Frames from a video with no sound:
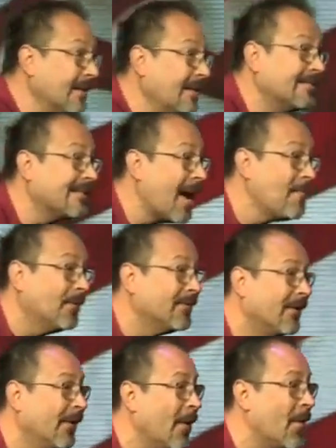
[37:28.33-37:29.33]
the disciples
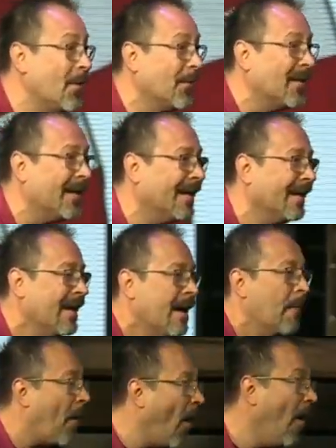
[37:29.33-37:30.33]
alone.
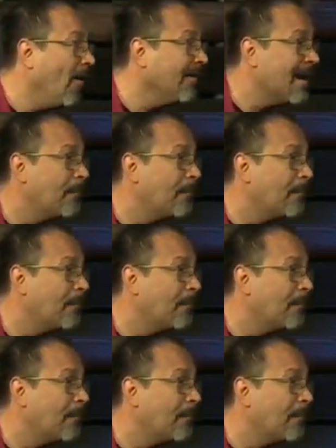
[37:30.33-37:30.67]
Paul the